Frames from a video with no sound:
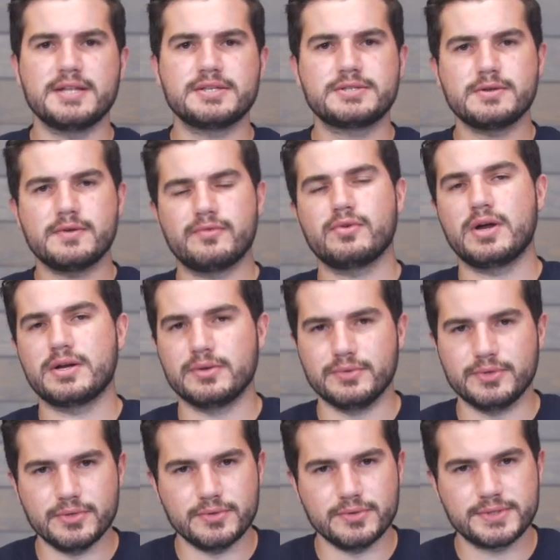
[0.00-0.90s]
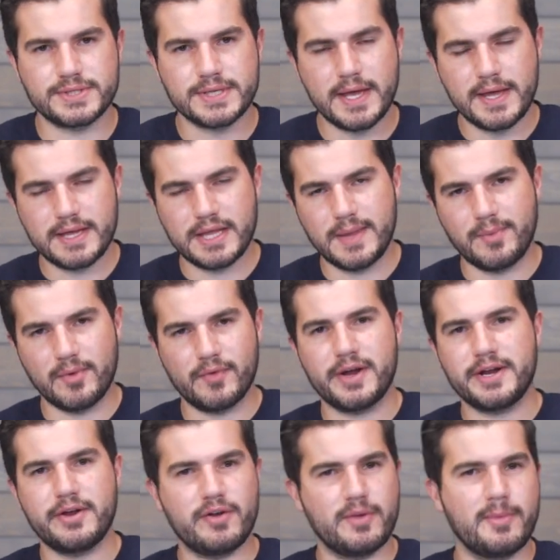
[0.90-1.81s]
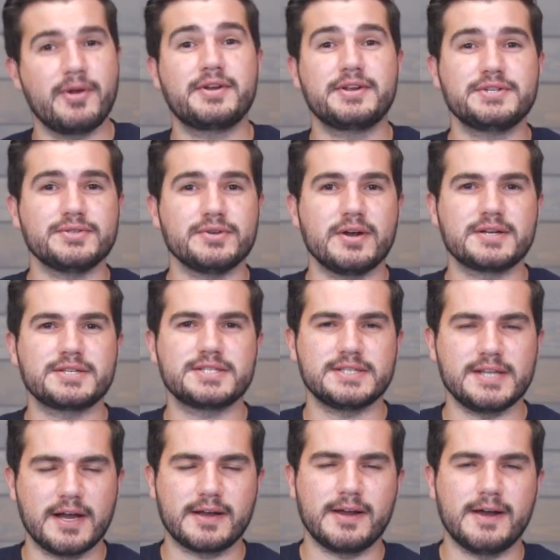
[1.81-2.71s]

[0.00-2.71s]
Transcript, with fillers: and Silverado news. Keep it right here to american trucks dot